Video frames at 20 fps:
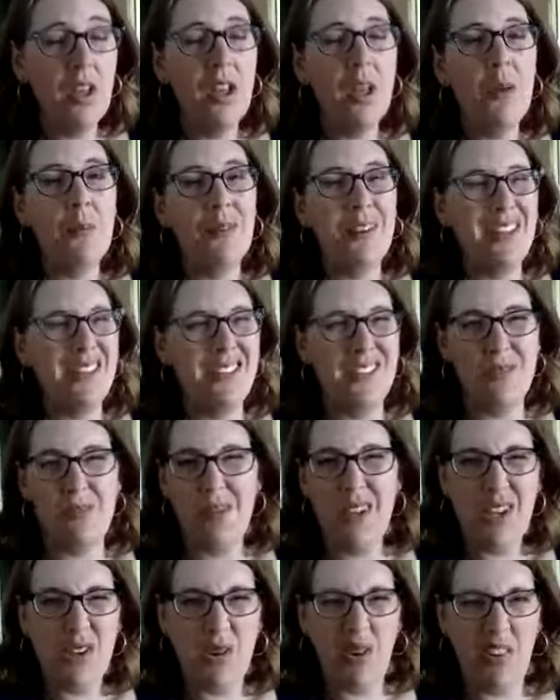but it doesn't
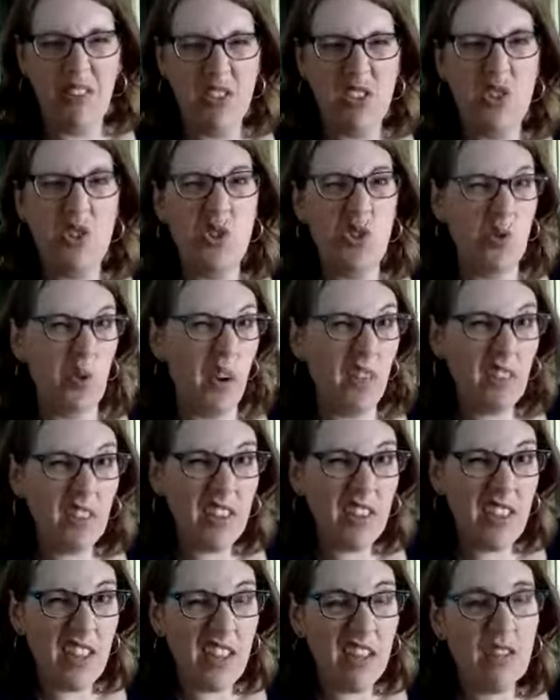mean you have to do
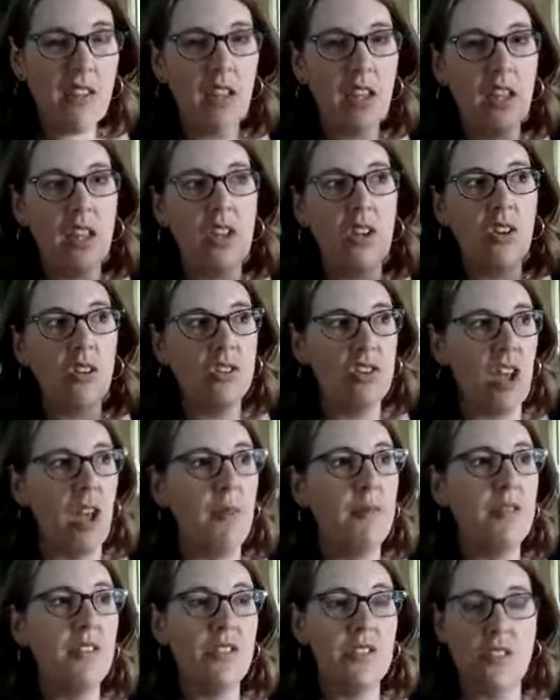everything. Like, your job
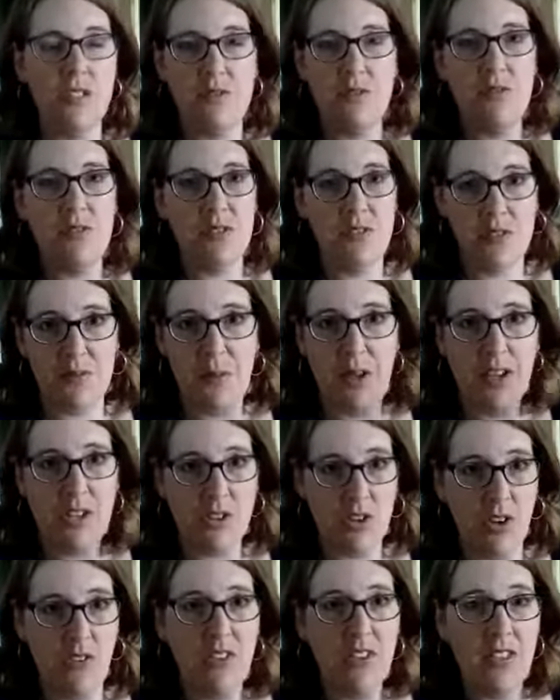is just to make
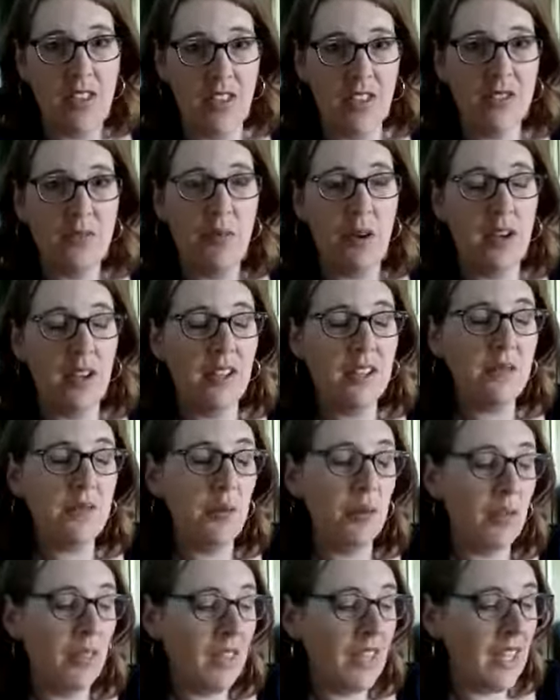sure everything's running
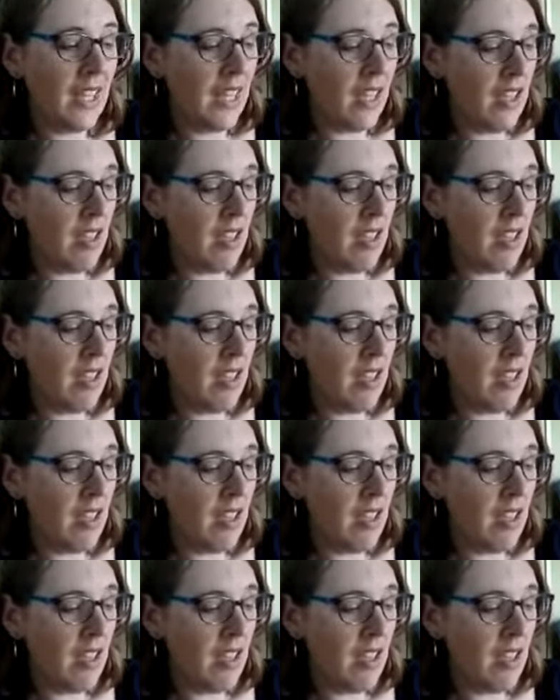smoothly.